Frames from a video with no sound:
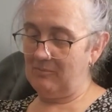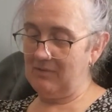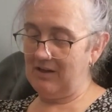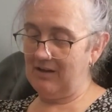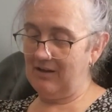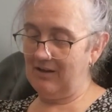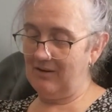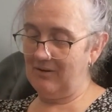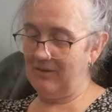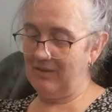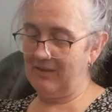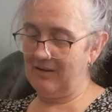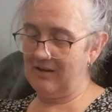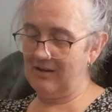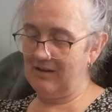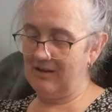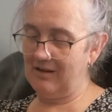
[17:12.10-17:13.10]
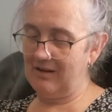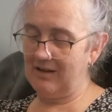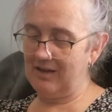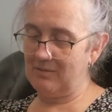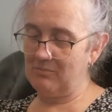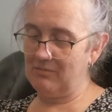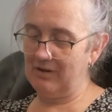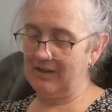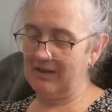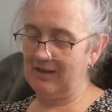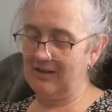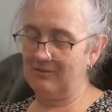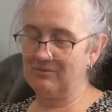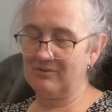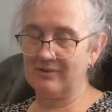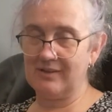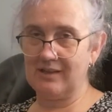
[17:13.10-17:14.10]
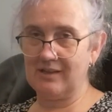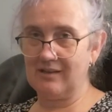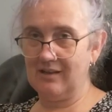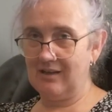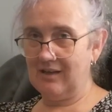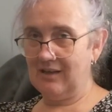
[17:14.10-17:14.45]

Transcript: healthy, I am recovering,